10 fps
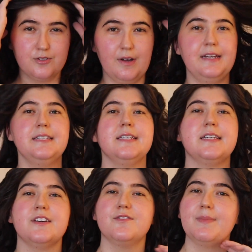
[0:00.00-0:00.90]
So I need to
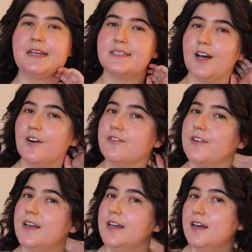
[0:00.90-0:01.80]
give myself
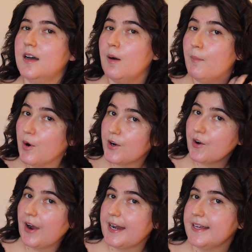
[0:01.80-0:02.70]
more
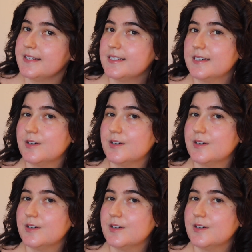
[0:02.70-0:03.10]
credit